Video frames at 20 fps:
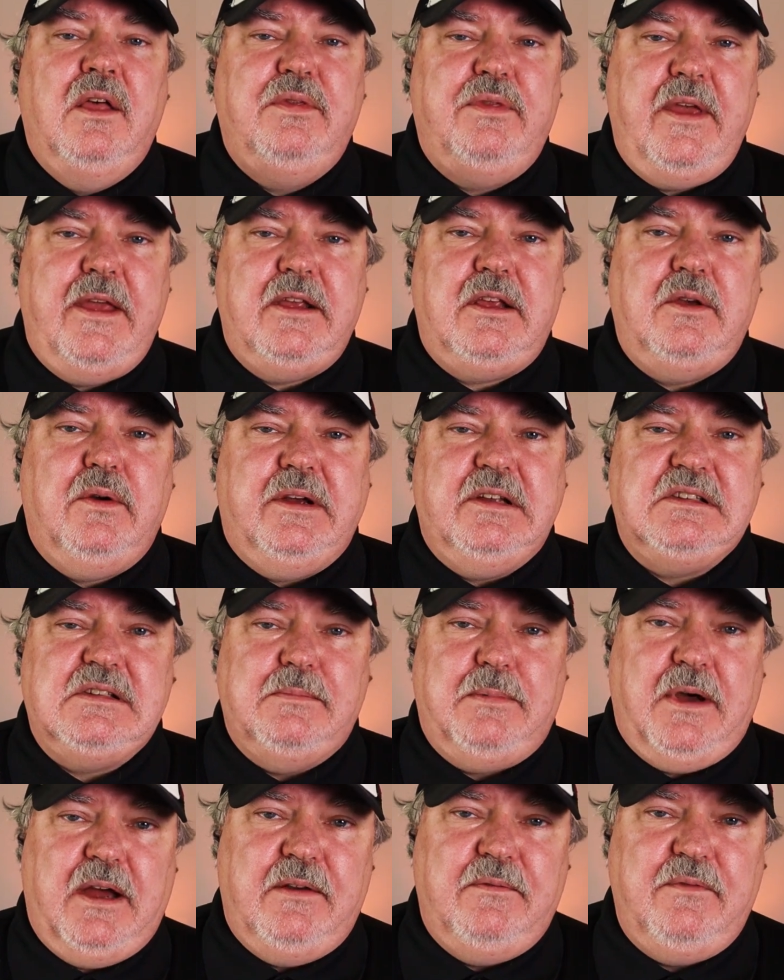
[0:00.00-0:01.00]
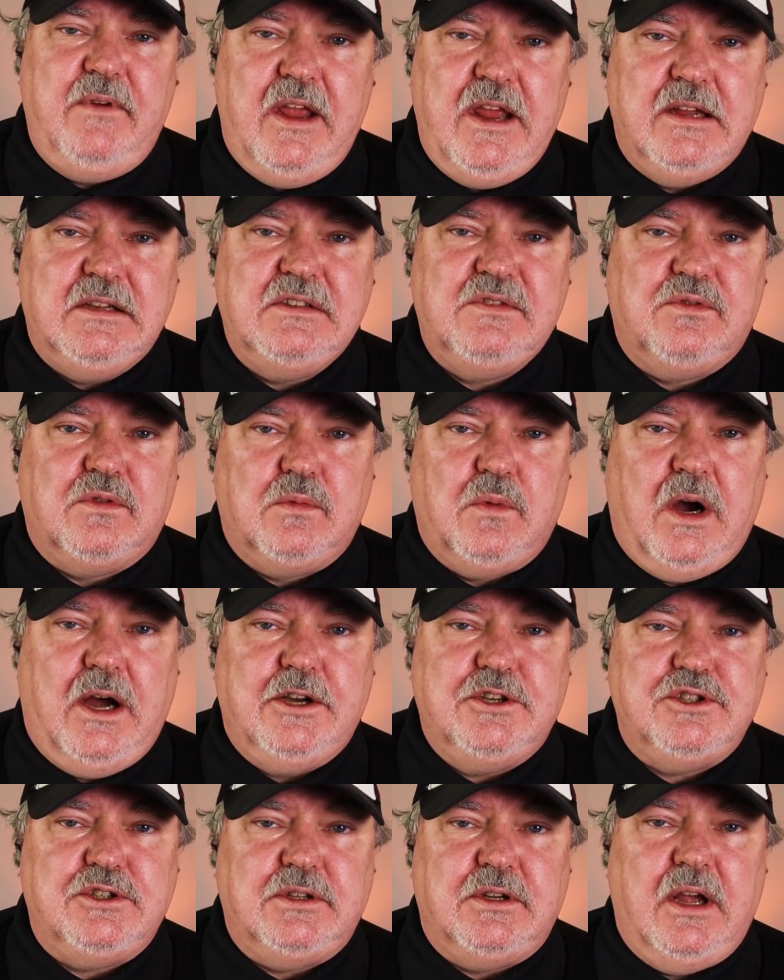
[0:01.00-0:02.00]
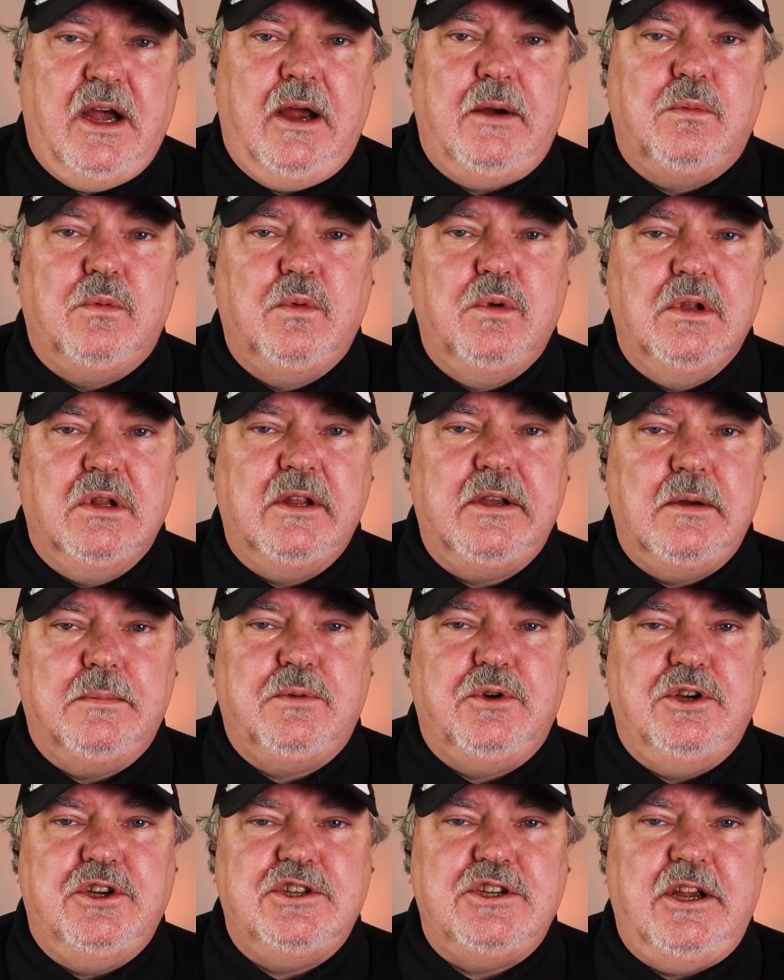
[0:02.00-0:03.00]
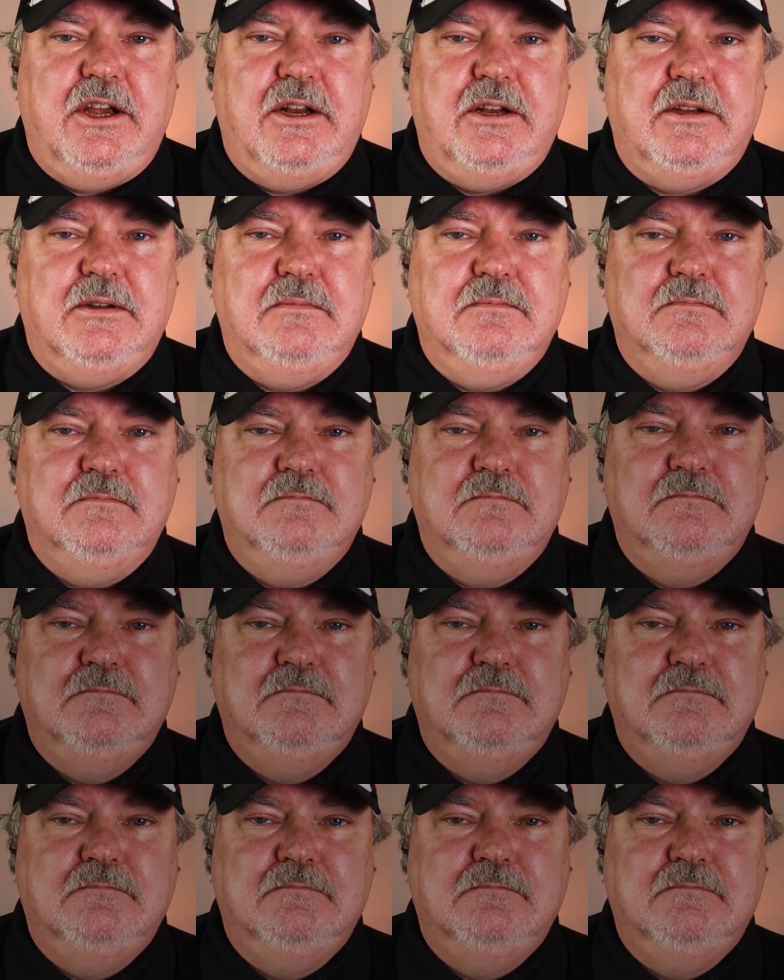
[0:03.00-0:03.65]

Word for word: Thank you, Isopod fans, for watching. I really appreciate it.